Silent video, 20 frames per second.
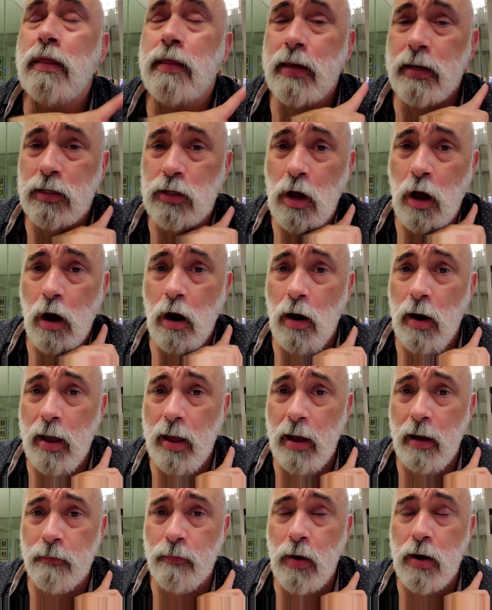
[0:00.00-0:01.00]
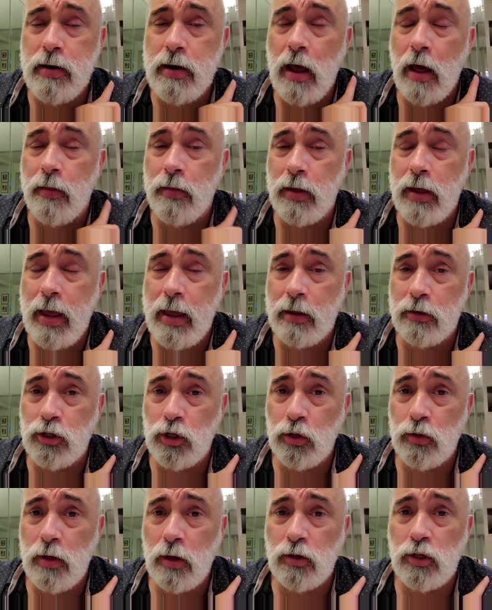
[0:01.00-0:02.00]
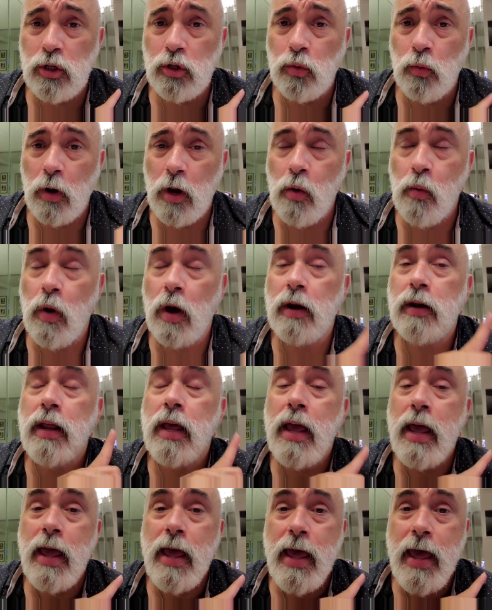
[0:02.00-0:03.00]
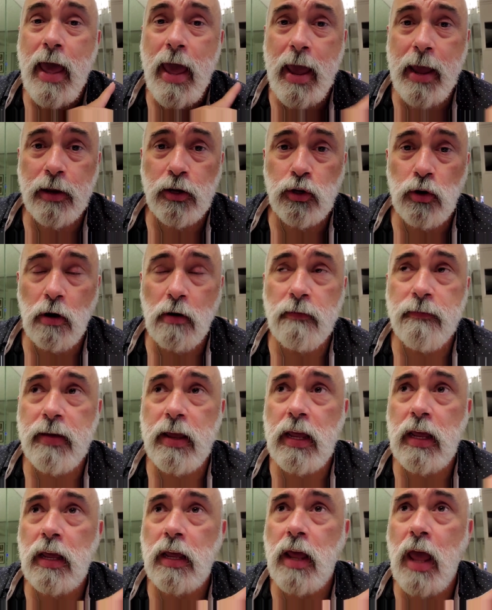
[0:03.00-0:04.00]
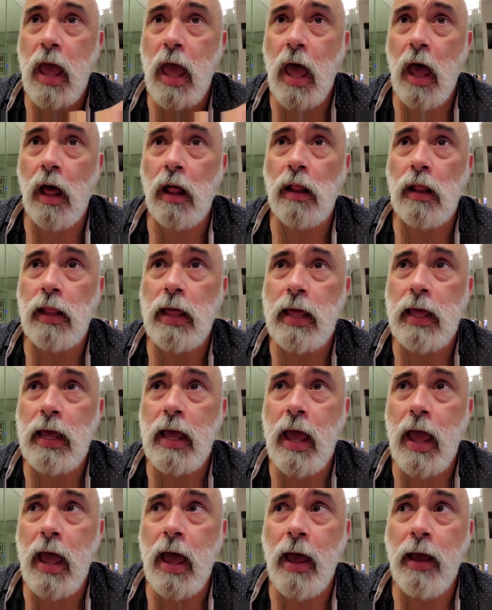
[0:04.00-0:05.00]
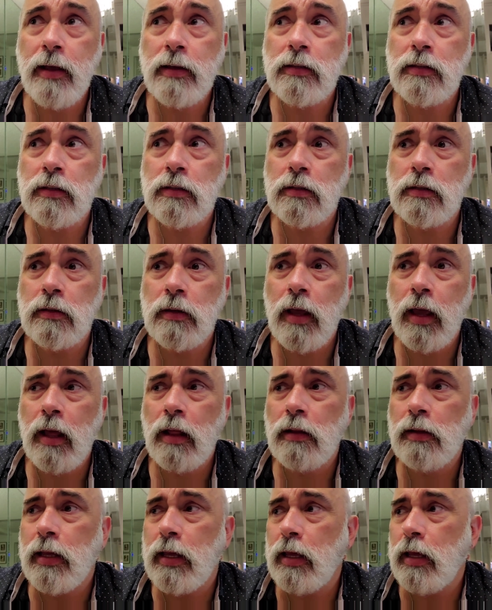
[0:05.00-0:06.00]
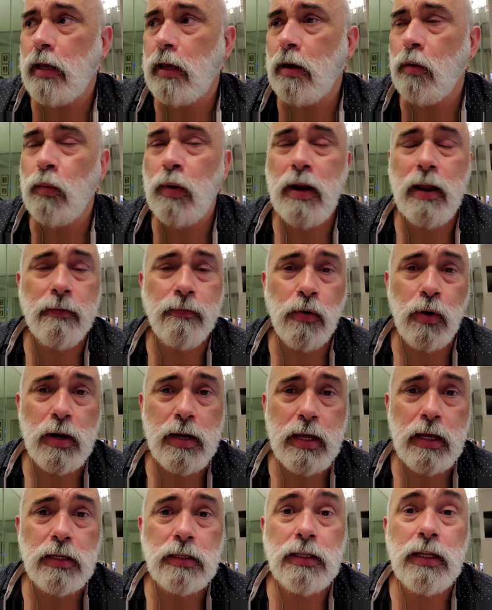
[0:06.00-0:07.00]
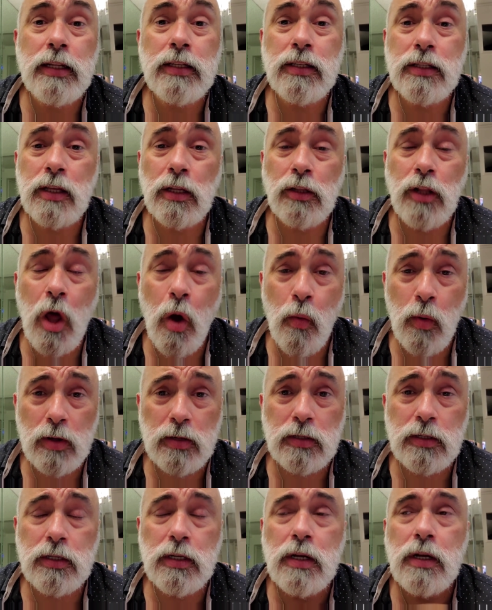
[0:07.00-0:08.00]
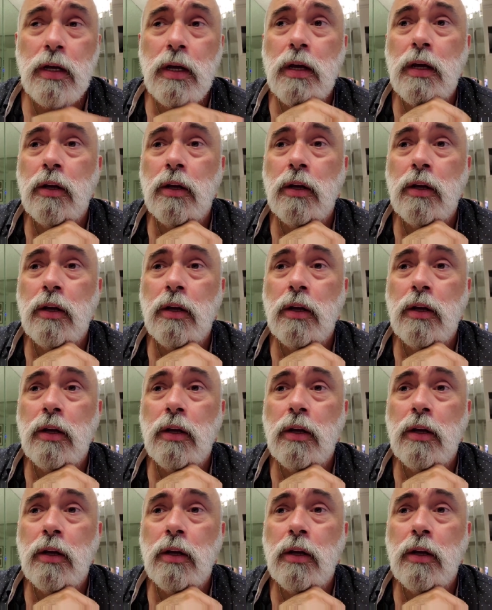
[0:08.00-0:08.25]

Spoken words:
This car I have right now, the 2021 HRV LX, LE, whatever it is, it's the lowest